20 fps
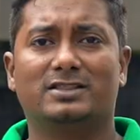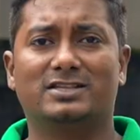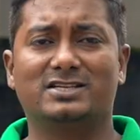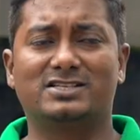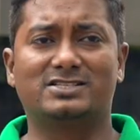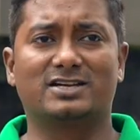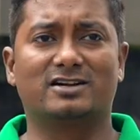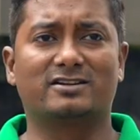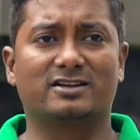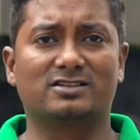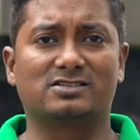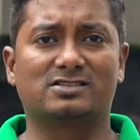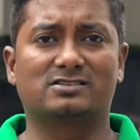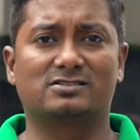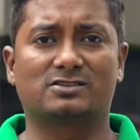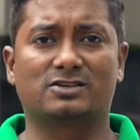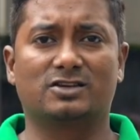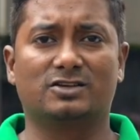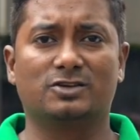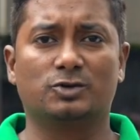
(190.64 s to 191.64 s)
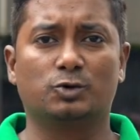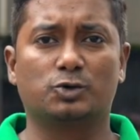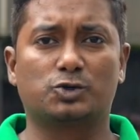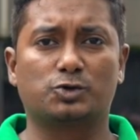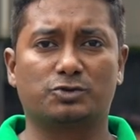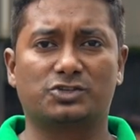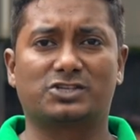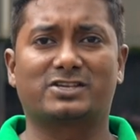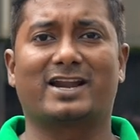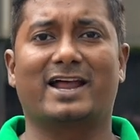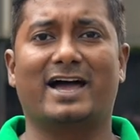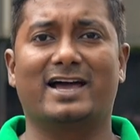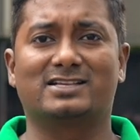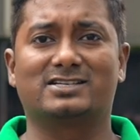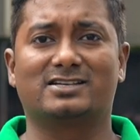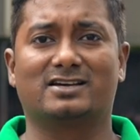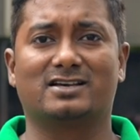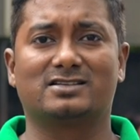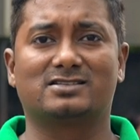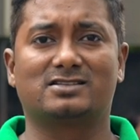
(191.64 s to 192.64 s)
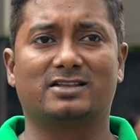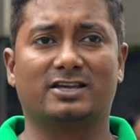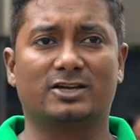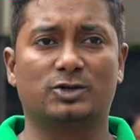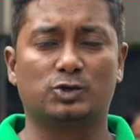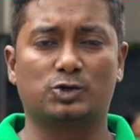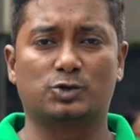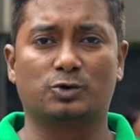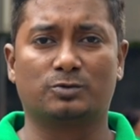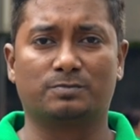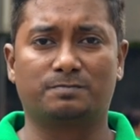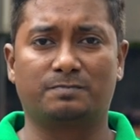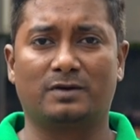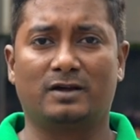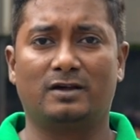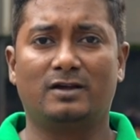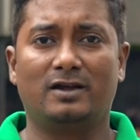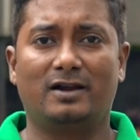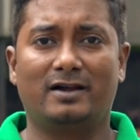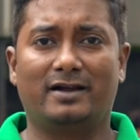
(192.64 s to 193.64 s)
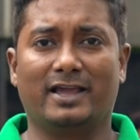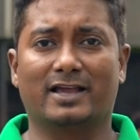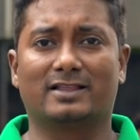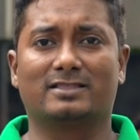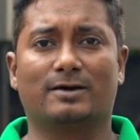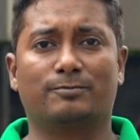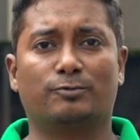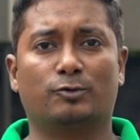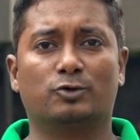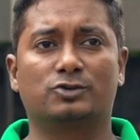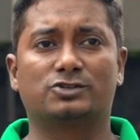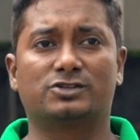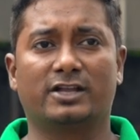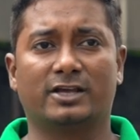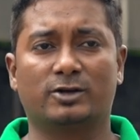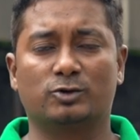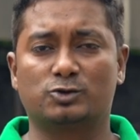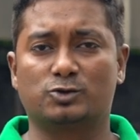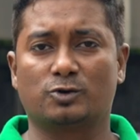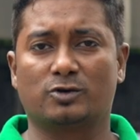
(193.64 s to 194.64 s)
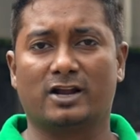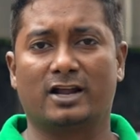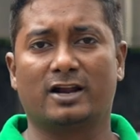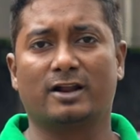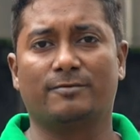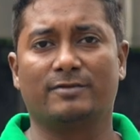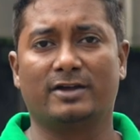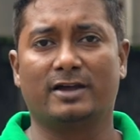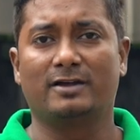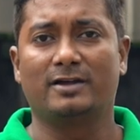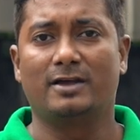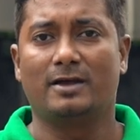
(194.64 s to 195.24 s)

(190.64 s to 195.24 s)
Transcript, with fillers: these children used to scratch us, they used to take the foods, they used to run away.